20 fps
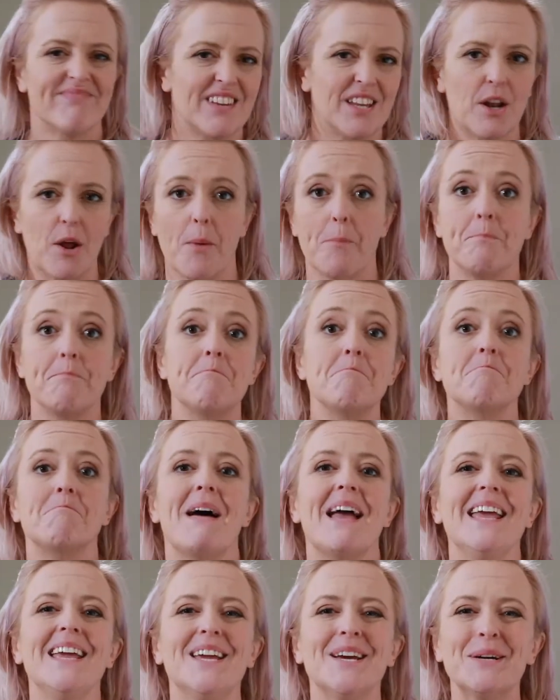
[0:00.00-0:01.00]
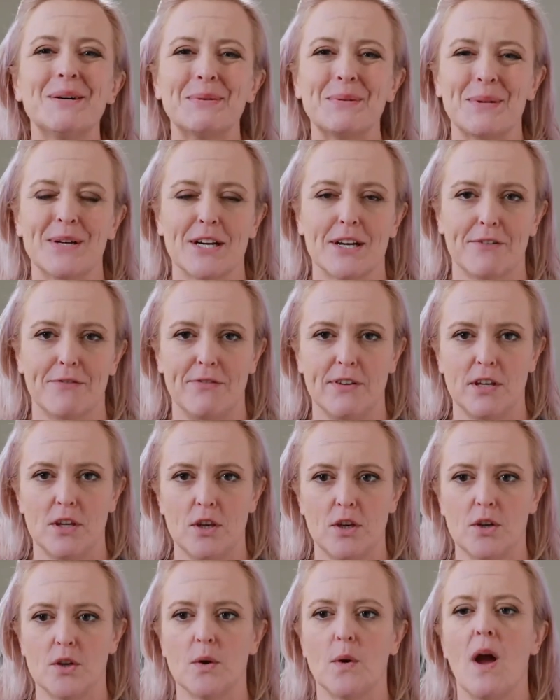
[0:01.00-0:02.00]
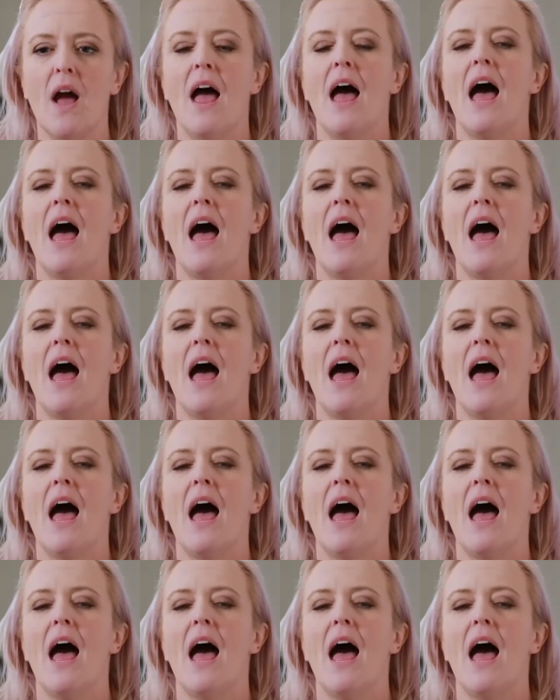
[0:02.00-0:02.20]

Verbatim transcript: You know, make it work for you.